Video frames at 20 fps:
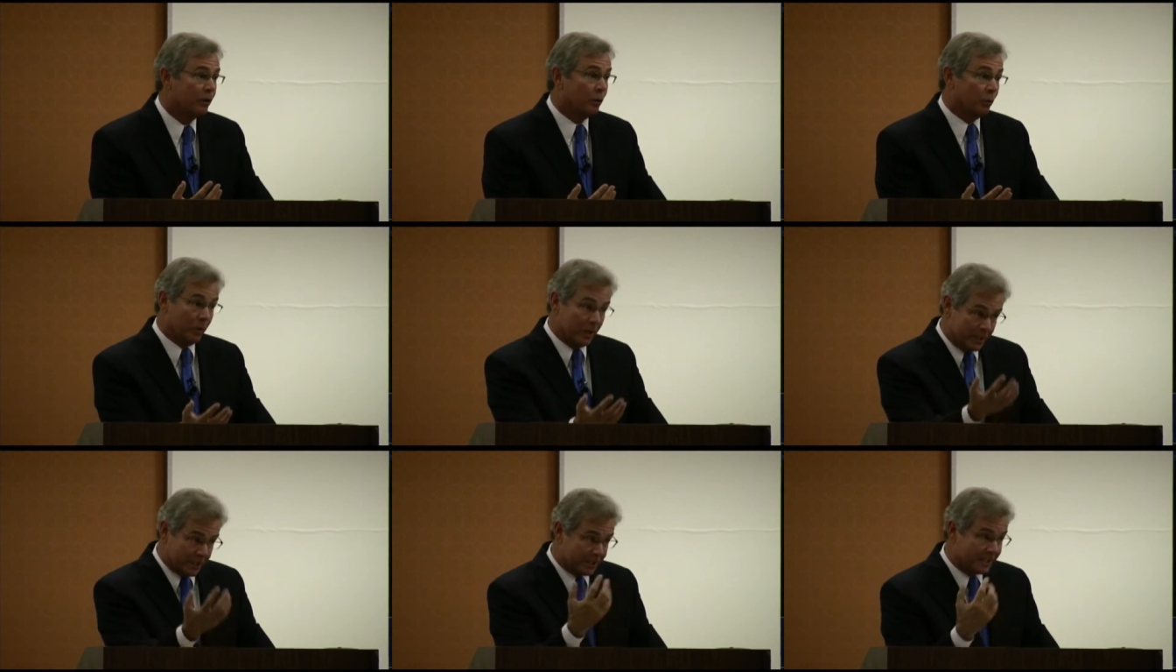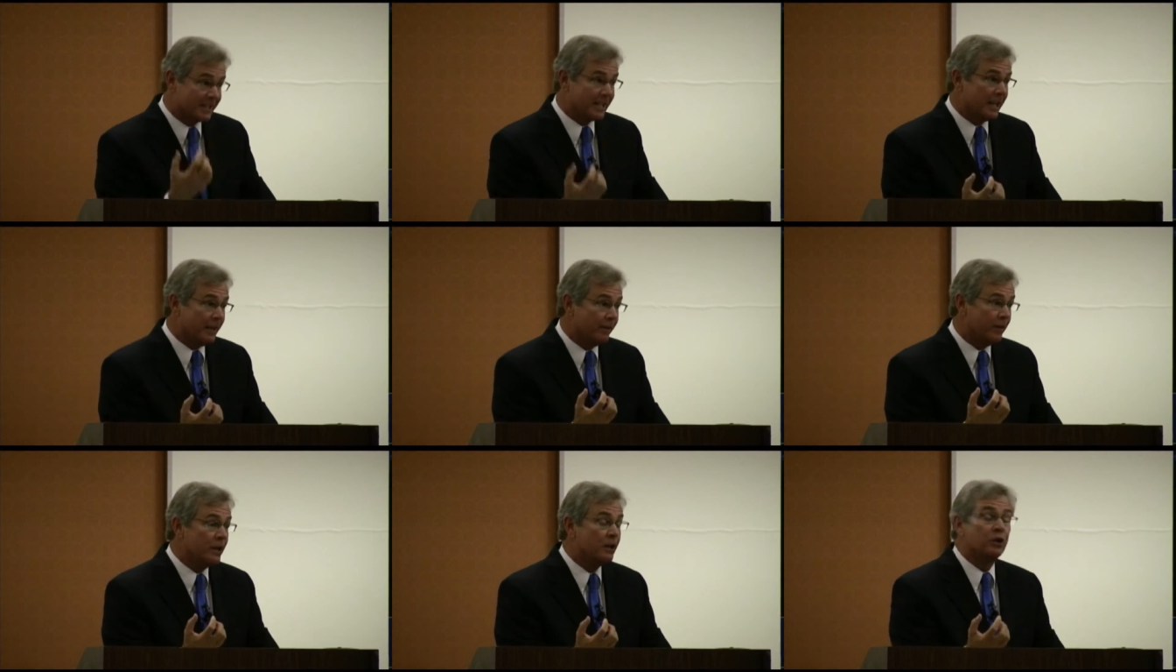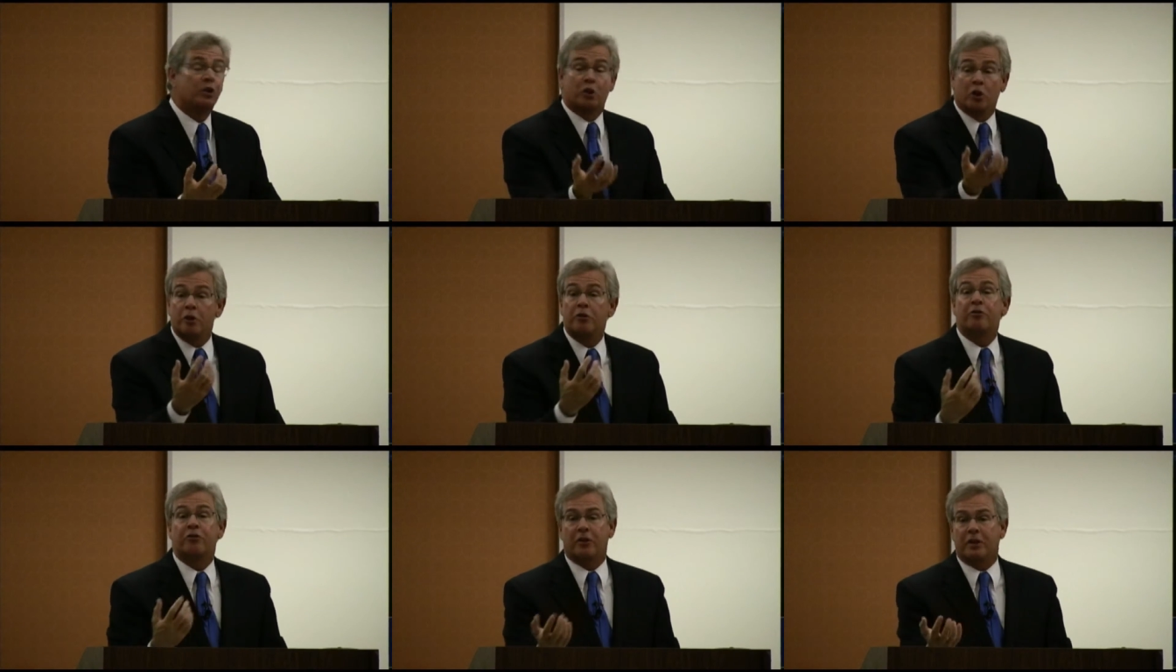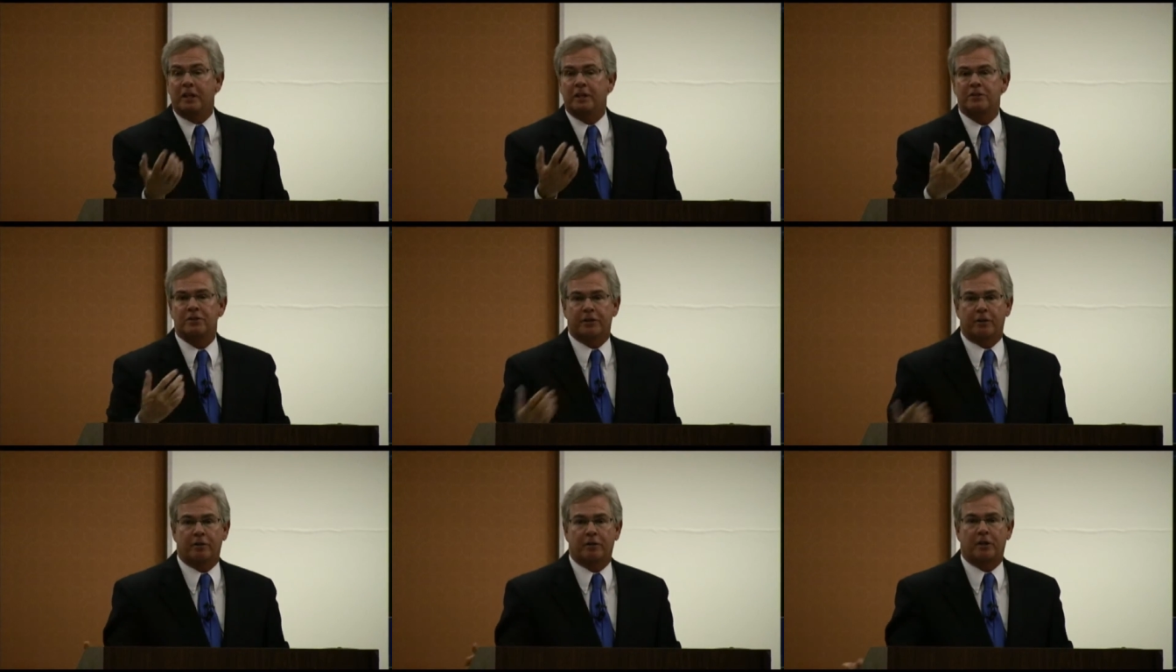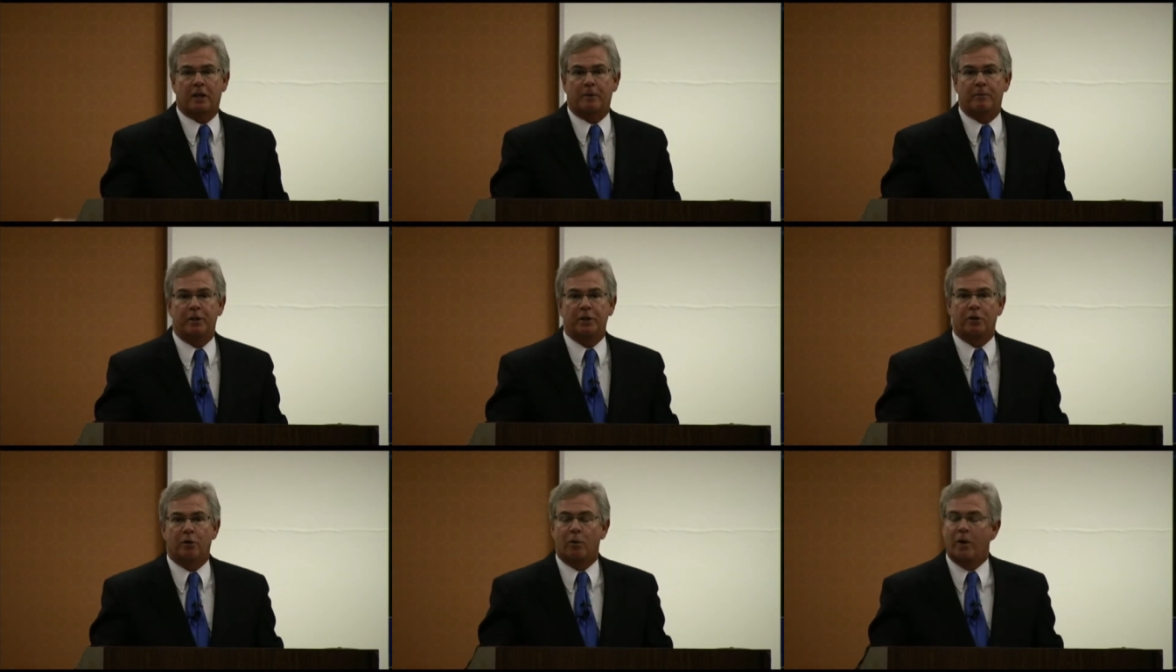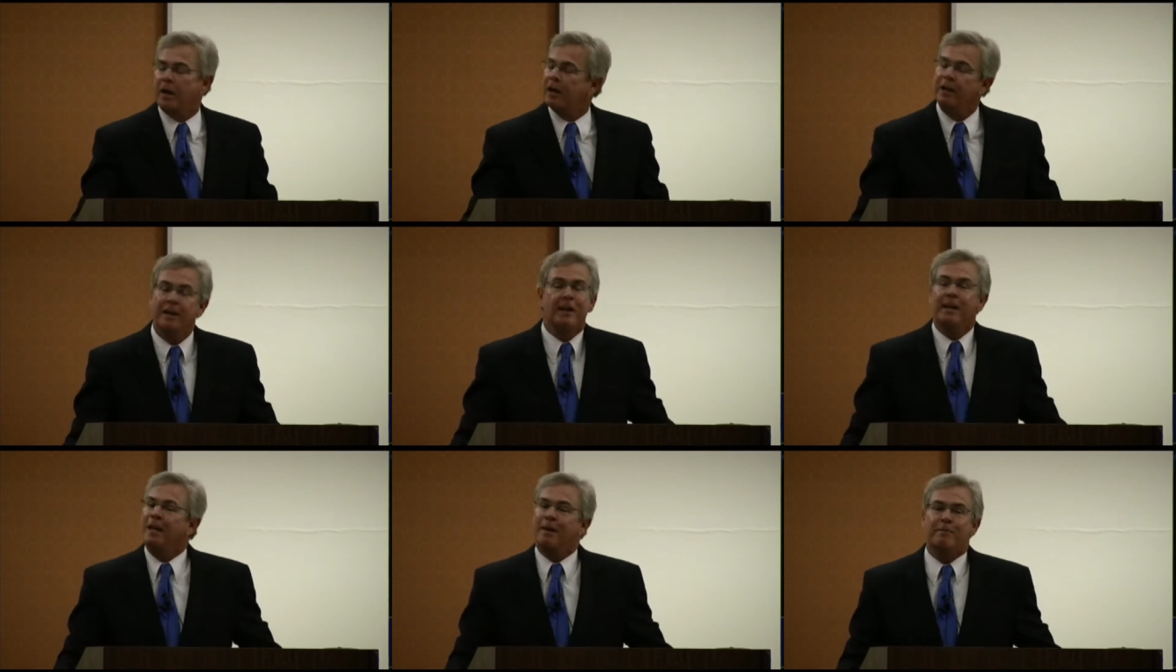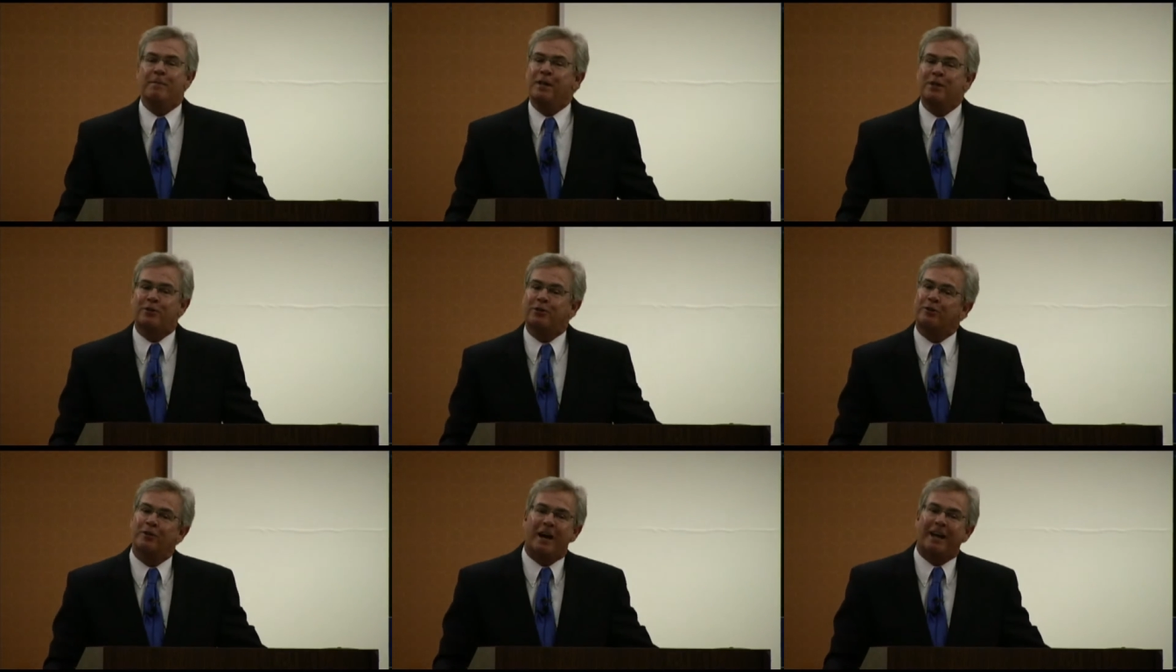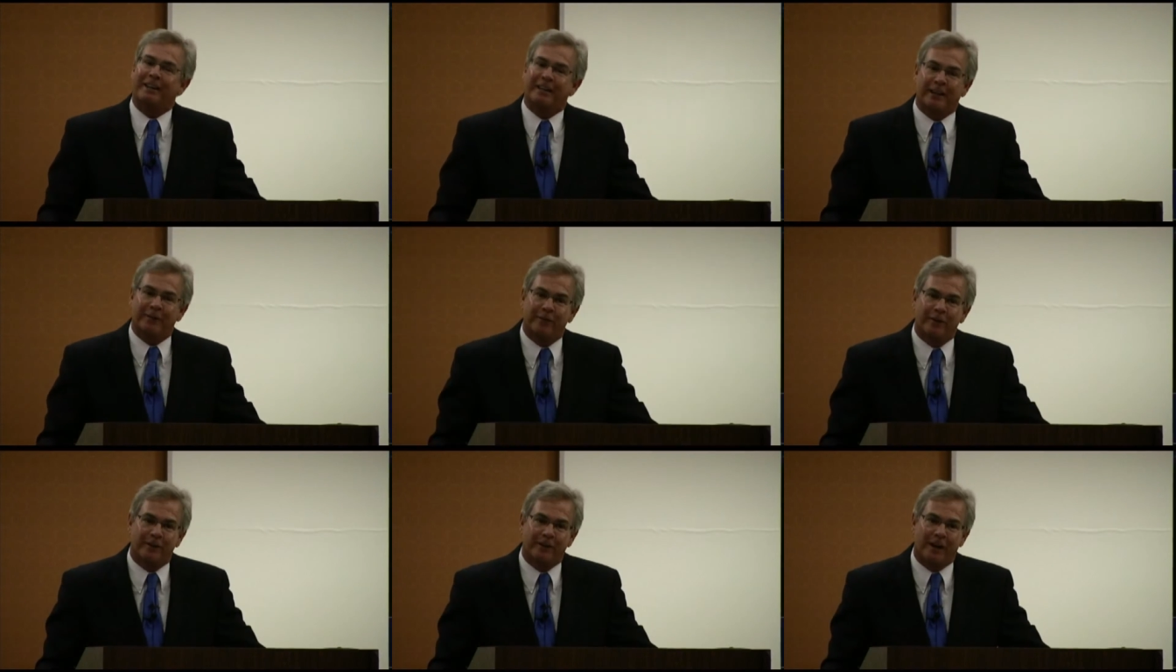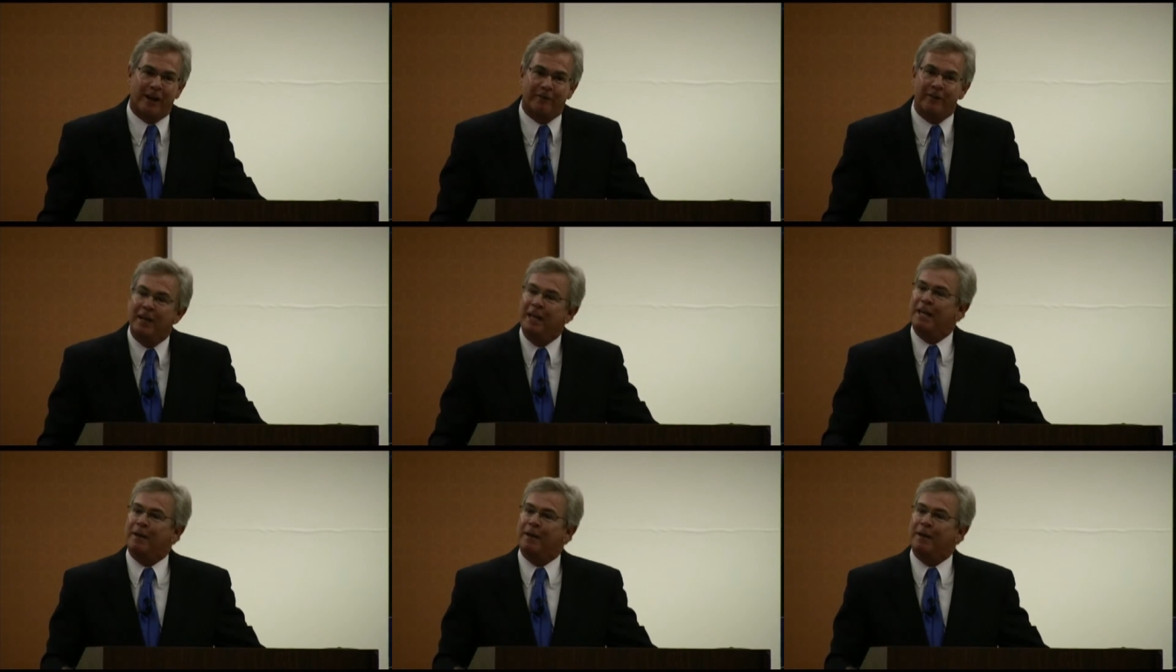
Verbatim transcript: Receiving good things that are coming your way, it means you're not giving enough.